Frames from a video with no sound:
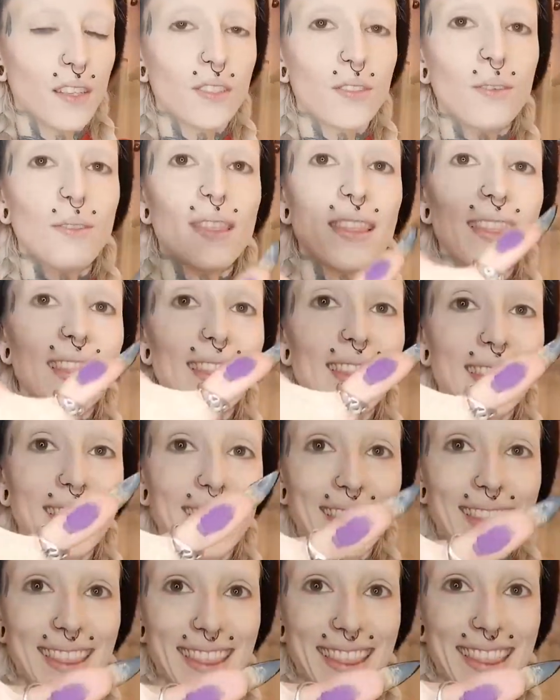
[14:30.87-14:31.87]
So
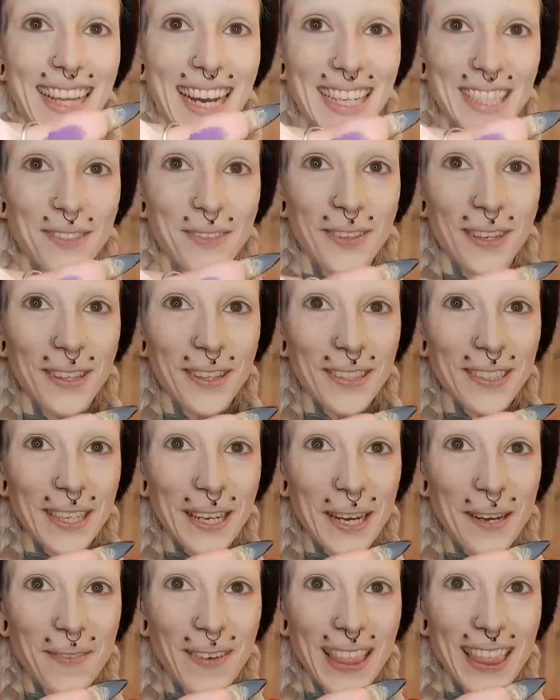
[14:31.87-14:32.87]
that's what it looks
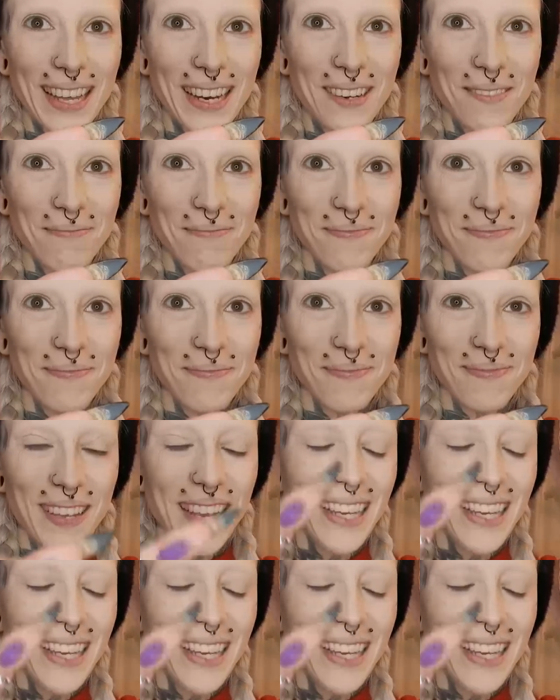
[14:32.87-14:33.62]
like on my thumb.